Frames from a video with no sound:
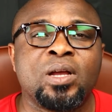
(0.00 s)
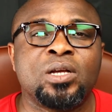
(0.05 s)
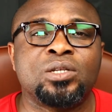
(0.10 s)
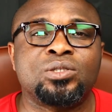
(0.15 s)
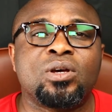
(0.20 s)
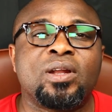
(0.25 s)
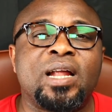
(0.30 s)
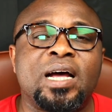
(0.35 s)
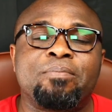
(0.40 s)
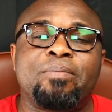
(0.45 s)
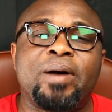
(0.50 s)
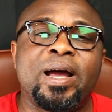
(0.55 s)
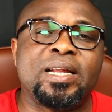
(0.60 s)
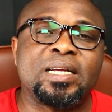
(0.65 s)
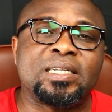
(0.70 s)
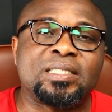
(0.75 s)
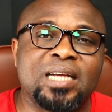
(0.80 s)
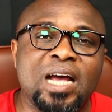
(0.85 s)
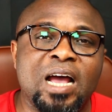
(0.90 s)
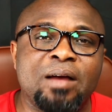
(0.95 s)
So that by
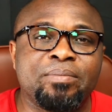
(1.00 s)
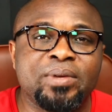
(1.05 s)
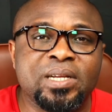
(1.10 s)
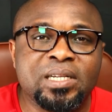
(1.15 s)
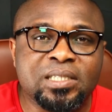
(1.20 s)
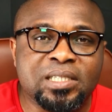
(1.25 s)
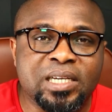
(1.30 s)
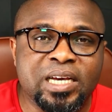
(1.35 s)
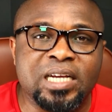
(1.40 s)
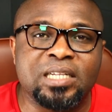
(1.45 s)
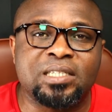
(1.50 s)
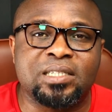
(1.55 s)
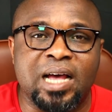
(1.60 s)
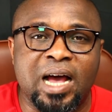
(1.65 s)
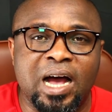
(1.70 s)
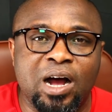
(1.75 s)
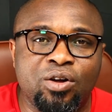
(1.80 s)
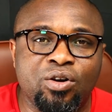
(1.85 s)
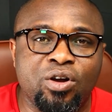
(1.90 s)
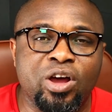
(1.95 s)
the time these kids
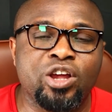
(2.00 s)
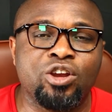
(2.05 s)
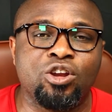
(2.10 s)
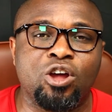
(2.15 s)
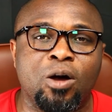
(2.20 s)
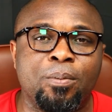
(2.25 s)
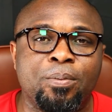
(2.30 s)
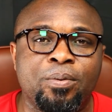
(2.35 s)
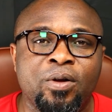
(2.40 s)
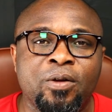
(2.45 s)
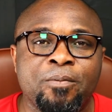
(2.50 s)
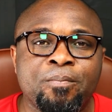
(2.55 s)
are growing up,